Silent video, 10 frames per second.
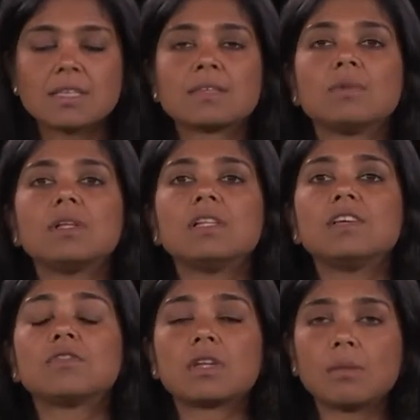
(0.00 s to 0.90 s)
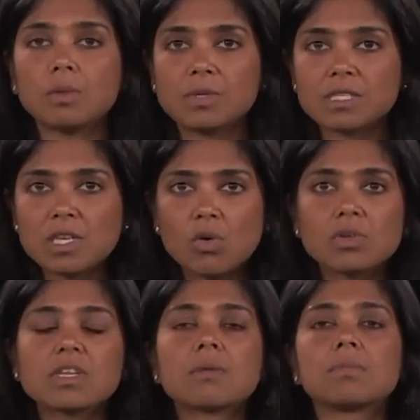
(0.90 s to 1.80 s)
Similarly, if the WBC
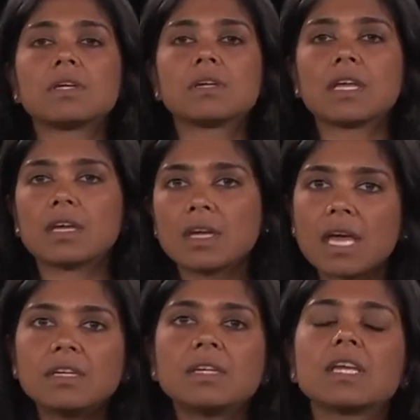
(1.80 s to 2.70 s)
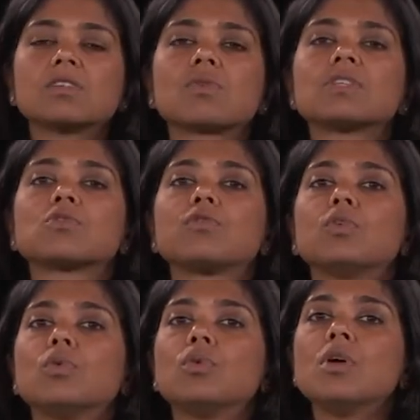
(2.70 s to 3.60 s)
goes up, it again indicates rise of
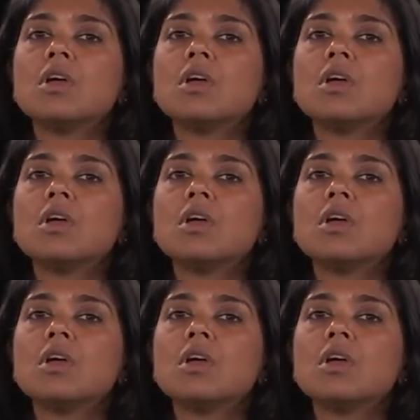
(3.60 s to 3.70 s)
flu.